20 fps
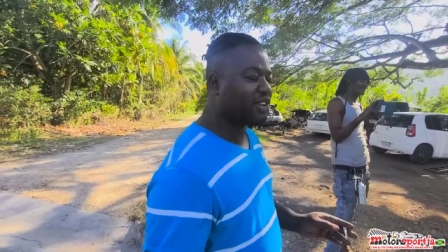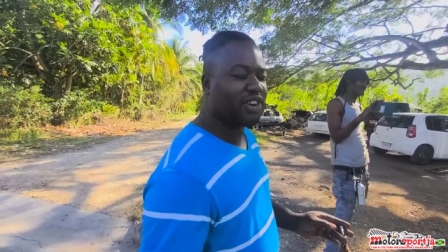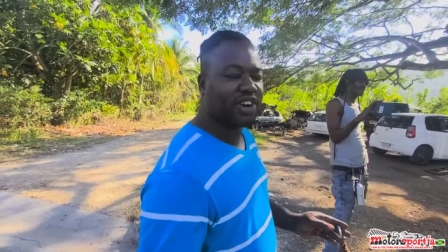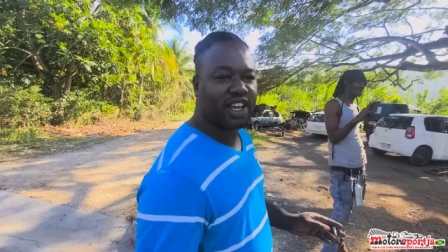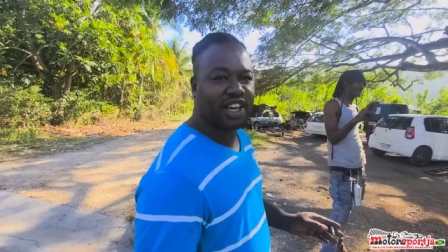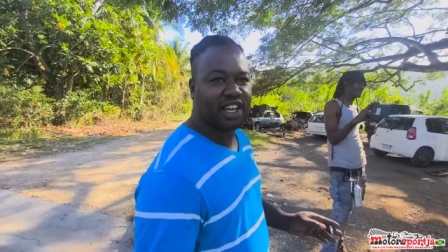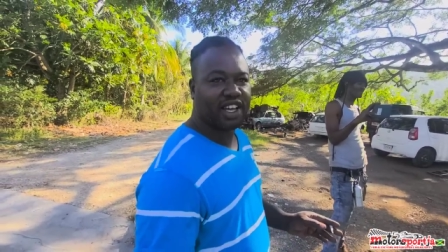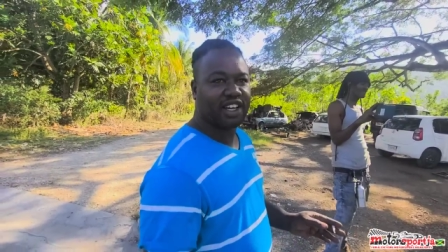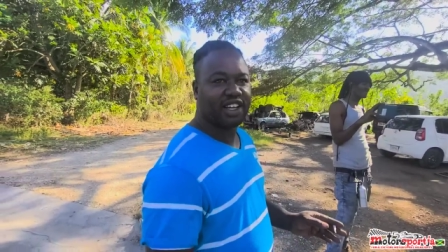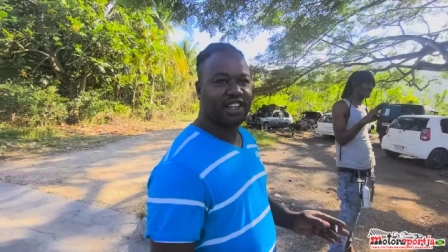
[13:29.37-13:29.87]

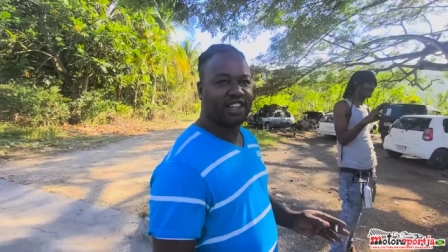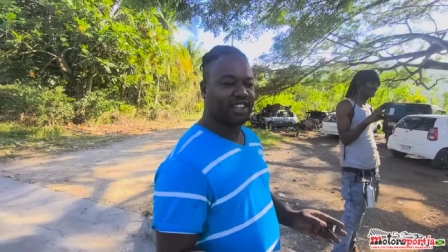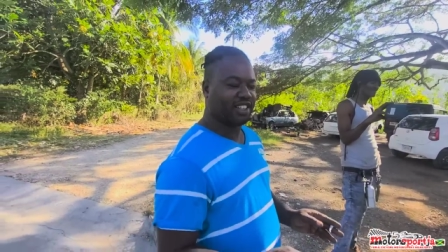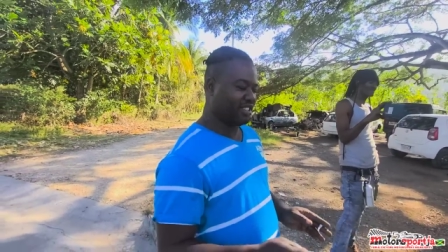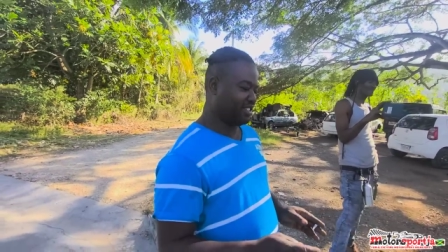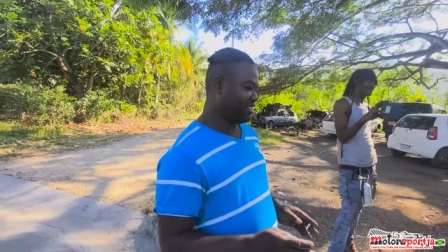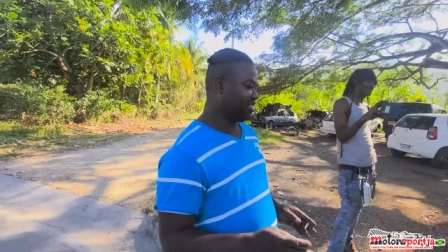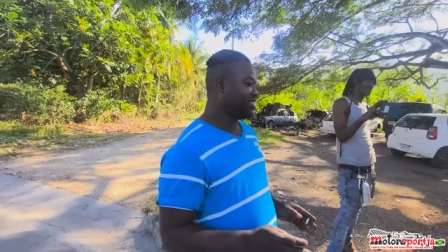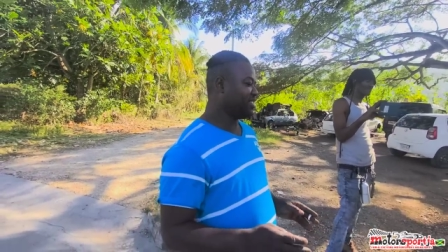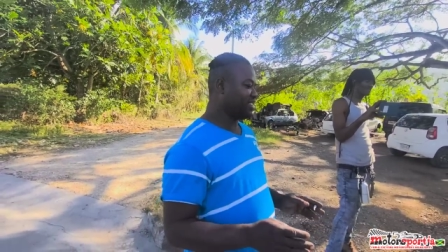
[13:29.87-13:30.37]
Okay.
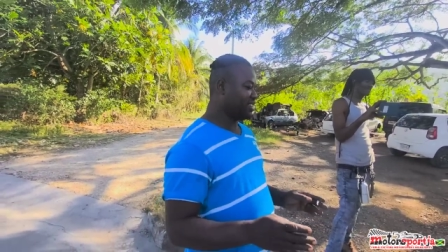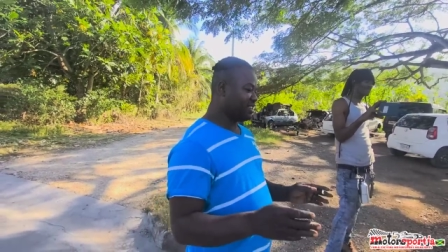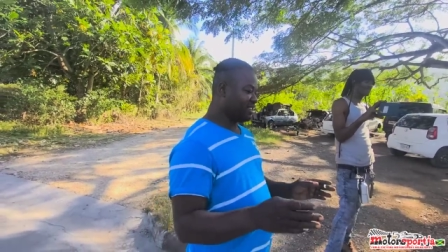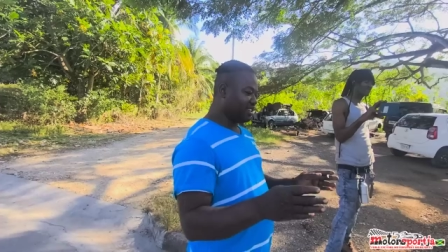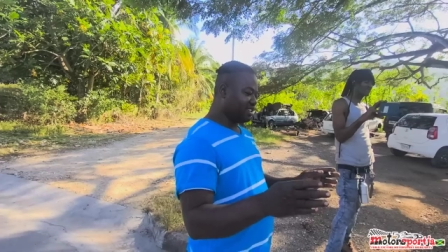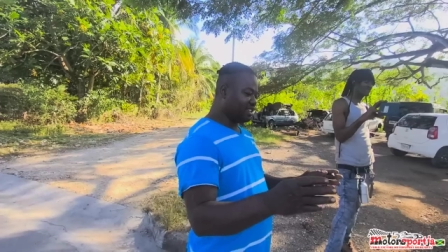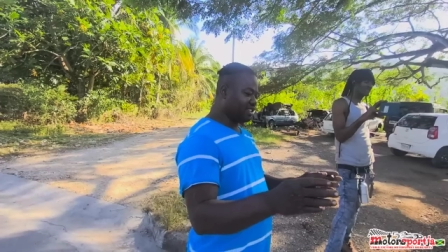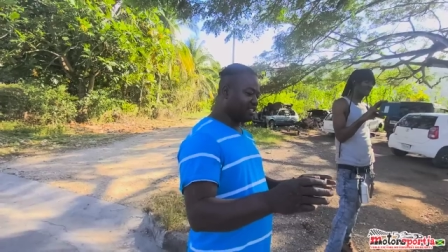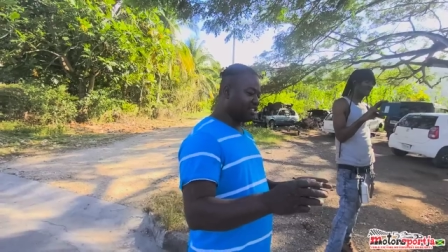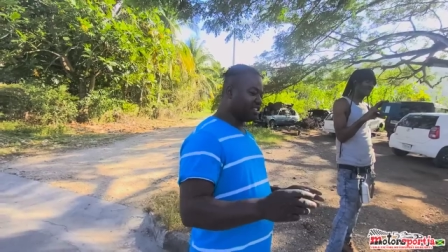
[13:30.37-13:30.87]

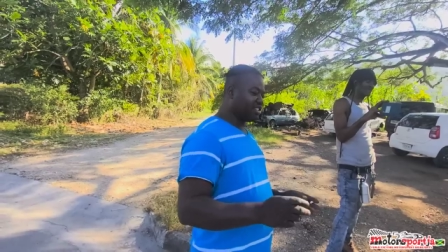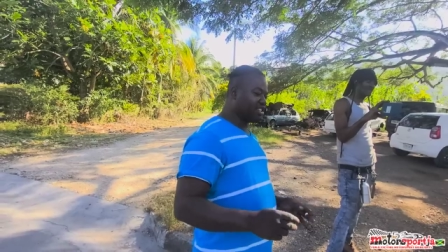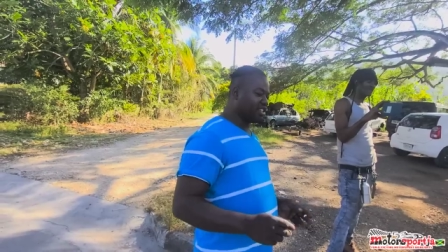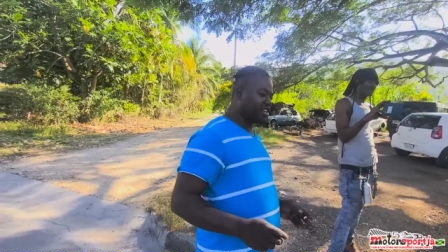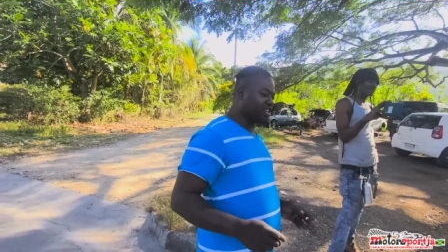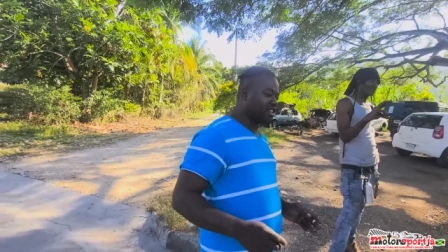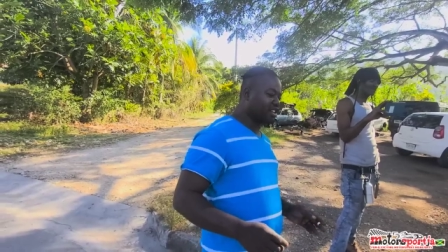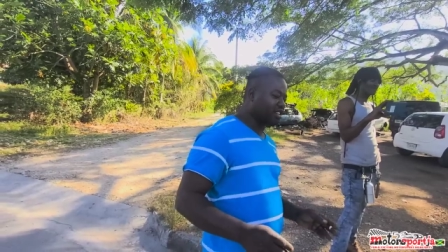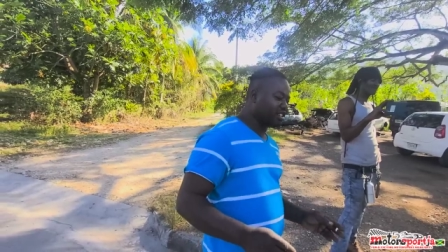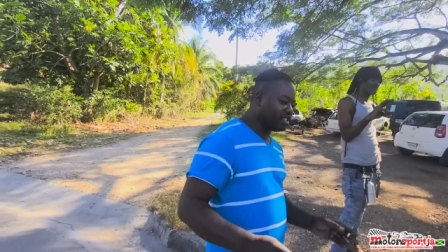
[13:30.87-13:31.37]

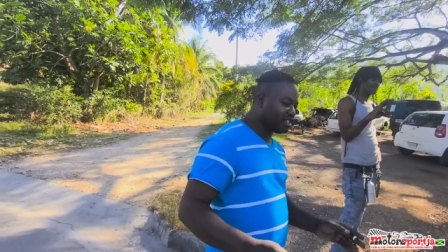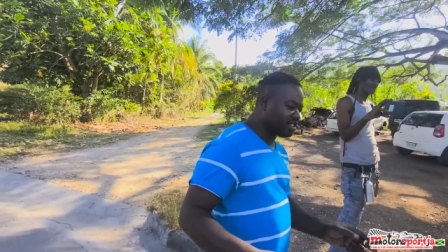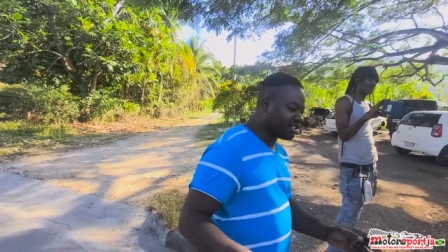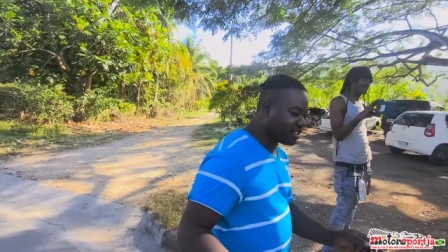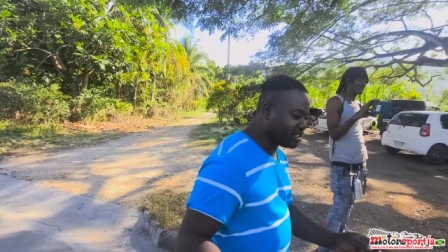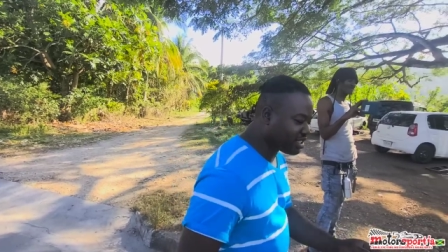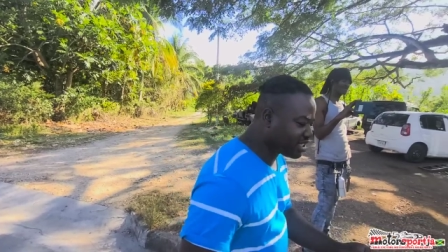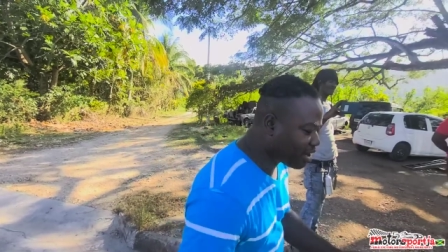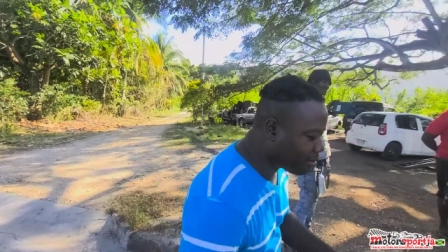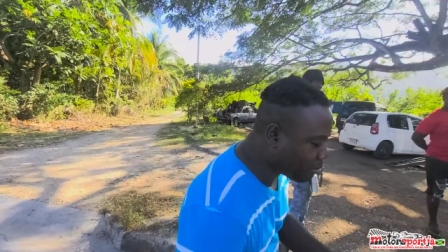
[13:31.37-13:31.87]
Engineer, this is